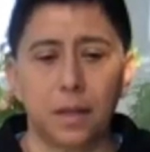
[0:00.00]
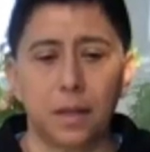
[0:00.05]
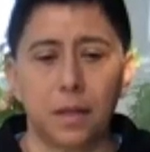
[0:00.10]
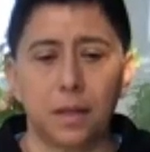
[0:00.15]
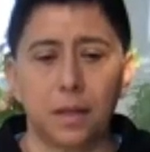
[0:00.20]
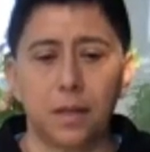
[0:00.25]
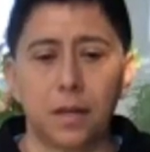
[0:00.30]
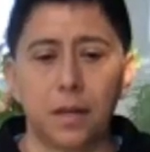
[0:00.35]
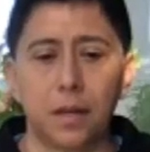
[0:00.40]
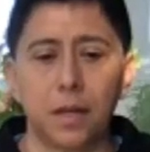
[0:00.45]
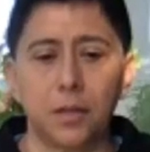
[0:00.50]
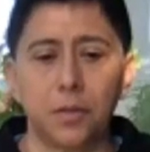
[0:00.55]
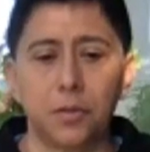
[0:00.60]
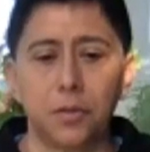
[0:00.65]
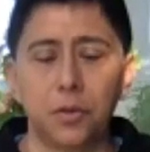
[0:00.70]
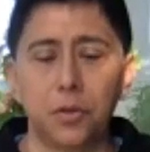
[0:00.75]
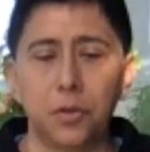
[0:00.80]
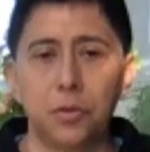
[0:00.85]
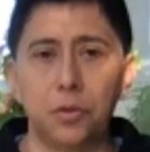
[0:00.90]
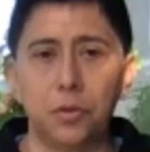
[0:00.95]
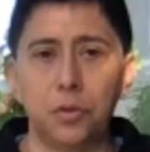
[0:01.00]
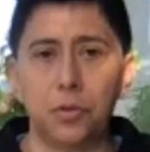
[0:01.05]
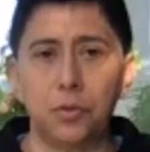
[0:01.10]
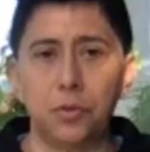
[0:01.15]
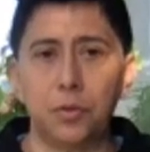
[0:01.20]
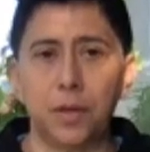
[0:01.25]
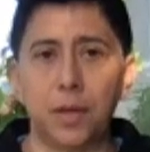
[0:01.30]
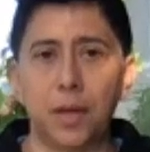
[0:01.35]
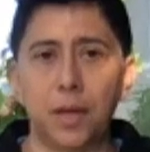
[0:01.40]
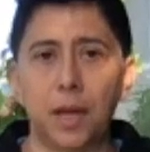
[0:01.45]
Try to use your
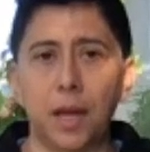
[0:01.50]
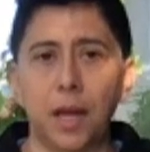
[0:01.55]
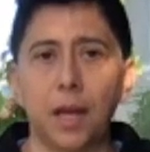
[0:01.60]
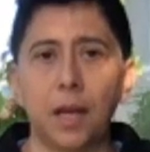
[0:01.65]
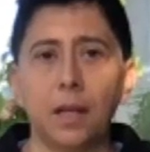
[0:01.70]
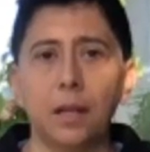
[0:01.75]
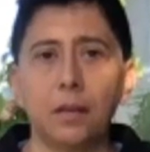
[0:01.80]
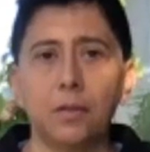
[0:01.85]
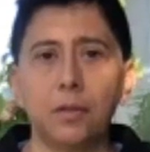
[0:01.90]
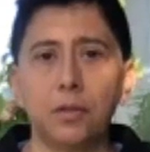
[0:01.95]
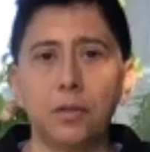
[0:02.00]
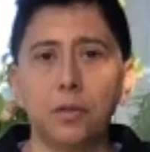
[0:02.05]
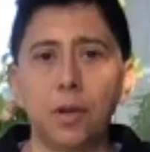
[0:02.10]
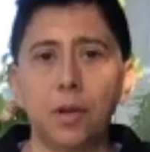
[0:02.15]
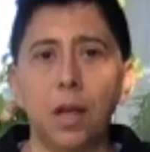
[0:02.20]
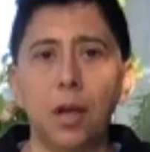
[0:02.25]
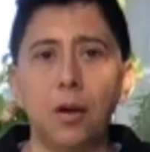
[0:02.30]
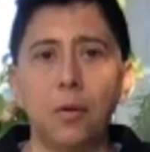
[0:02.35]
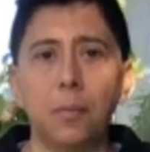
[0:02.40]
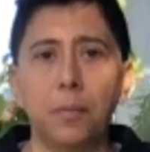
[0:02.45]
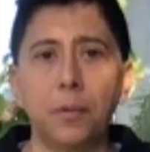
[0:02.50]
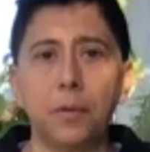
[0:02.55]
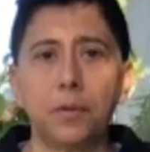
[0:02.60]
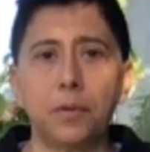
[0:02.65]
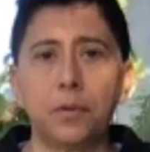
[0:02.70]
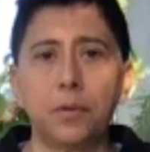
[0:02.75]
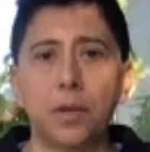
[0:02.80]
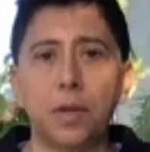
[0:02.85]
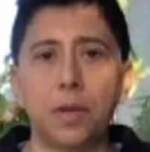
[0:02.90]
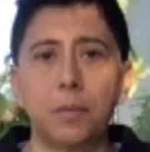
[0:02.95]
inhale to help you
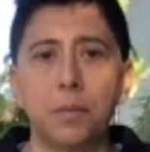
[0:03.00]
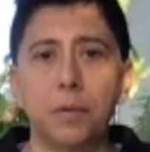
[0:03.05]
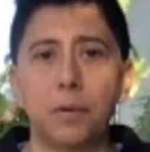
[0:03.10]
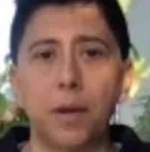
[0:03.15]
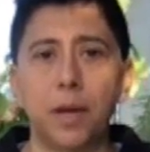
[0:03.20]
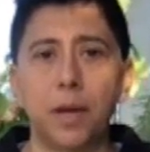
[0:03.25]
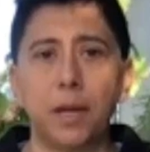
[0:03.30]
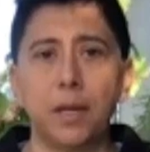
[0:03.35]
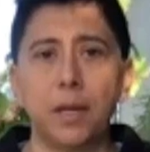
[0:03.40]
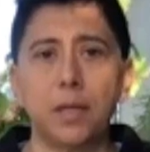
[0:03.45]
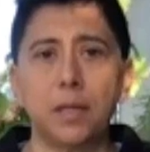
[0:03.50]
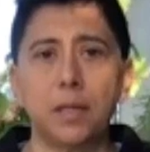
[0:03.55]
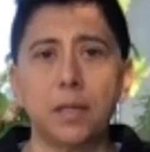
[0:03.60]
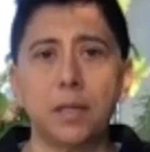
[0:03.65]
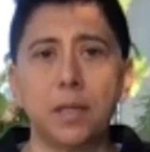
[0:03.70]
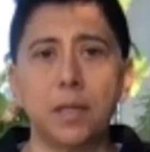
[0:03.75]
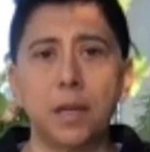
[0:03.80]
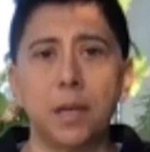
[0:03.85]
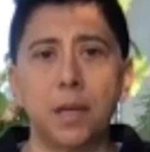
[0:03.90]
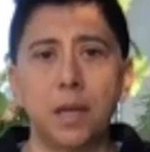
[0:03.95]
to keep your energy,